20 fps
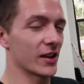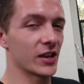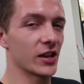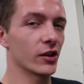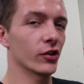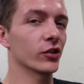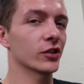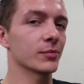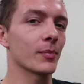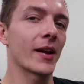and
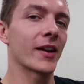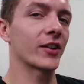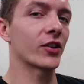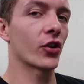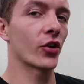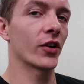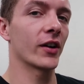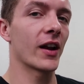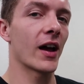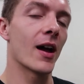here's my
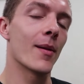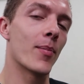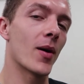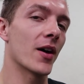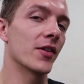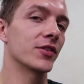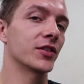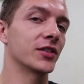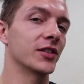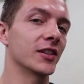current
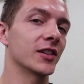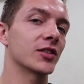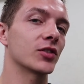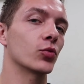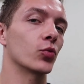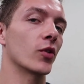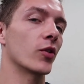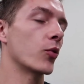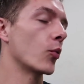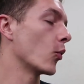
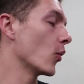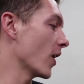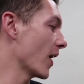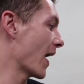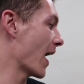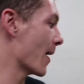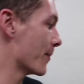hypothesis with what